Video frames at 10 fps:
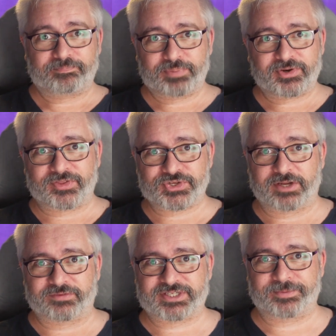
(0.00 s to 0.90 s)
put on the
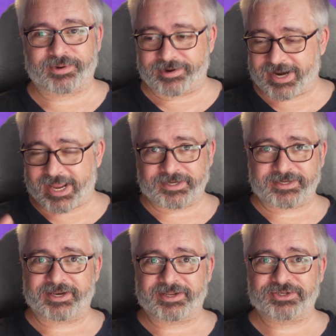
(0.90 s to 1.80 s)
shelf somewhere and
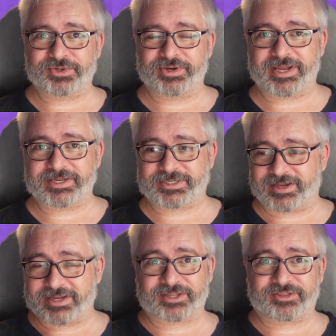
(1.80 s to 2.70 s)
enjoyed as
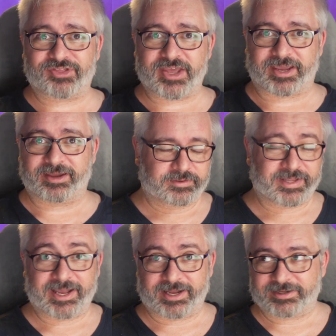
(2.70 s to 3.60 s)
a thing.
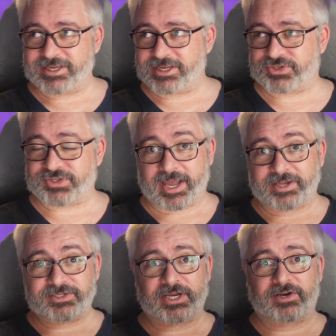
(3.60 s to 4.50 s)
They are kitsch. They are
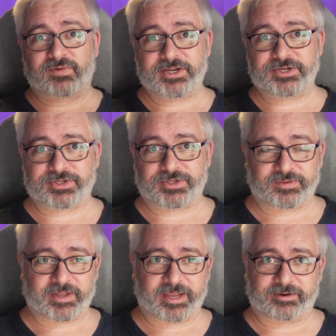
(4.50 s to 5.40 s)

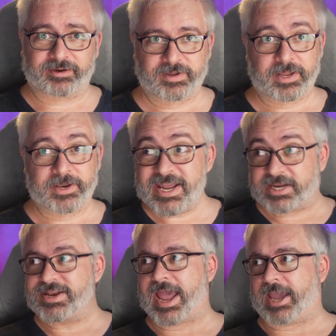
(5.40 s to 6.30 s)
decoration. They are
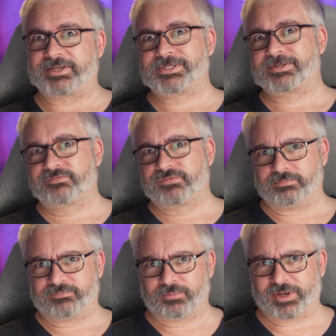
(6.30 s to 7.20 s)
knickknacks,
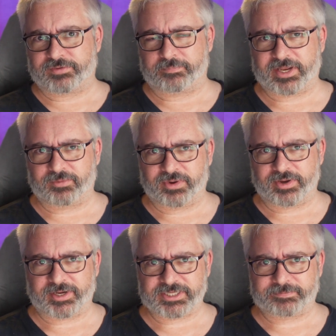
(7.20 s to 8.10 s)
for want of a better
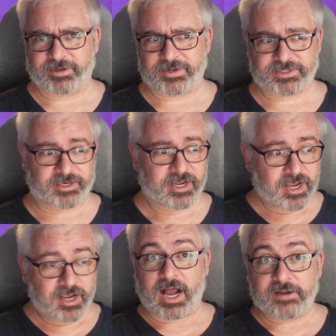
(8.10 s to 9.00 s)
word, I suppose. And
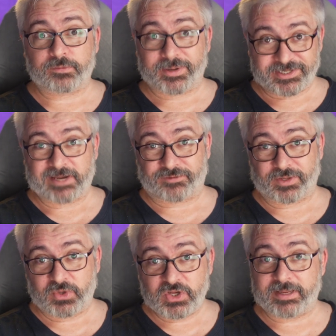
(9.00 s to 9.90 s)
I, for one,
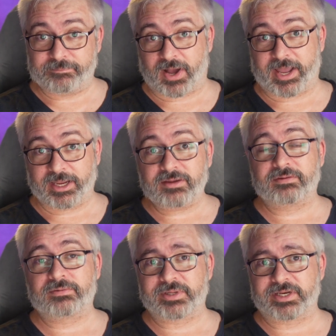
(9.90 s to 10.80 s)
definitely will be buying
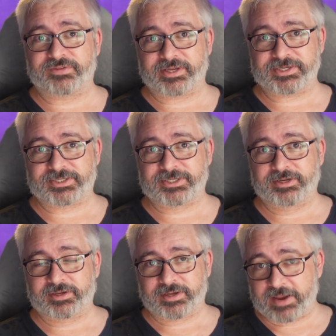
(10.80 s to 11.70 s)
one of these
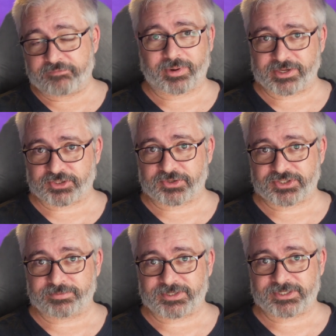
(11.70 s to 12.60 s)
Everyone is
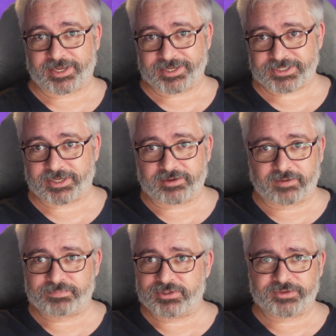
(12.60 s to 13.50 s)
Awesome sets, and I'll
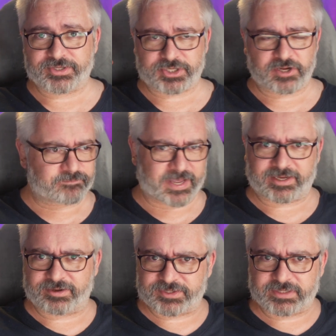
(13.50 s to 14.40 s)
put it on the shelf back
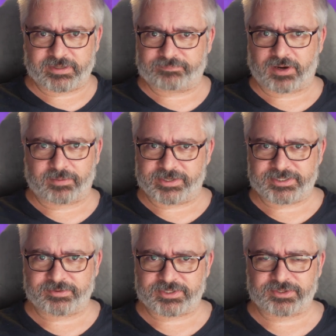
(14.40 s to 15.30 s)
here somewhere, probably,
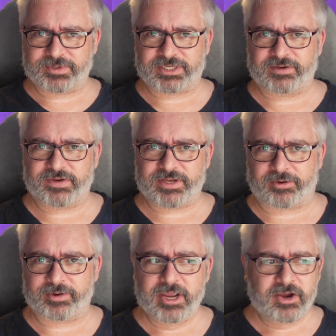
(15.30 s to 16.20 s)
so it's always in a
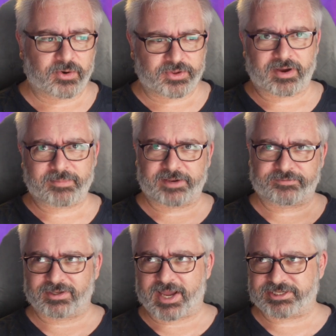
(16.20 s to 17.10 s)
video. Although I might have
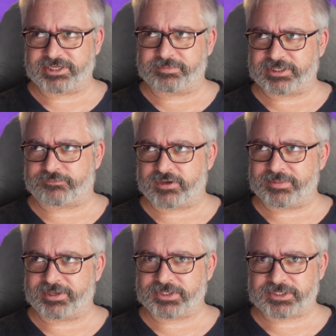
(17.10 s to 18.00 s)
to light it a bit differently
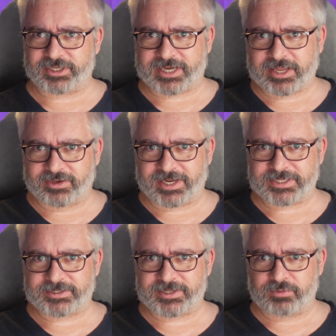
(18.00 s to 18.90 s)
because the colored
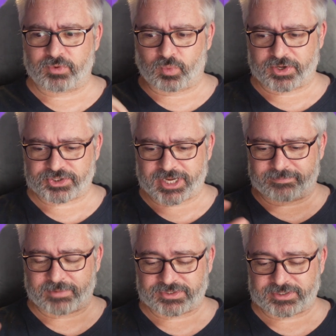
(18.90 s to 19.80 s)
lights there will wash
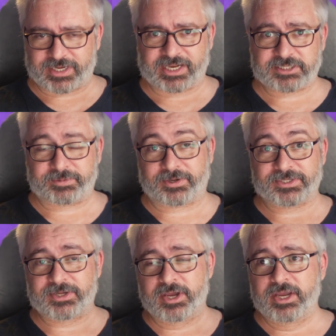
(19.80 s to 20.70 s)
out most of the colors
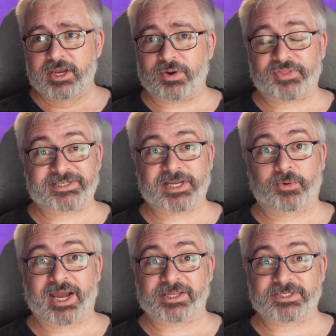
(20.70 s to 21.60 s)
because, well, that's how
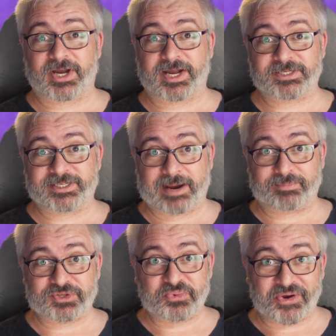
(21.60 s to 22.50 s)
color science and
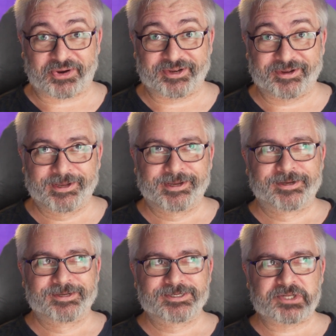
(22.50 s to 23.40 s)
cameras work.
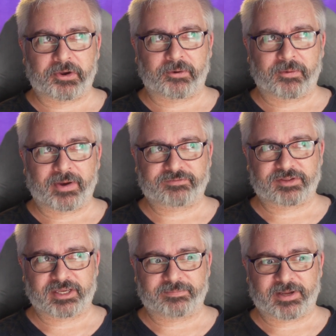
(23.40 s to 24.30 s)
So I'll have to
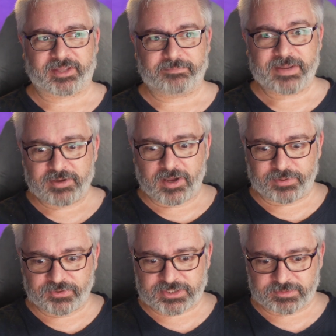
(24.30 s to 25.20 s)
think about that. Maybe I'll
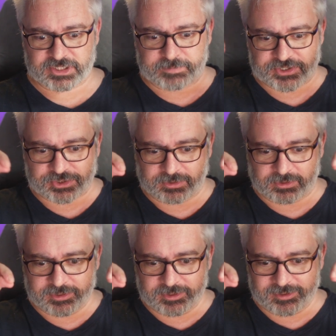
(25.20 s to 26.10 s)
build some special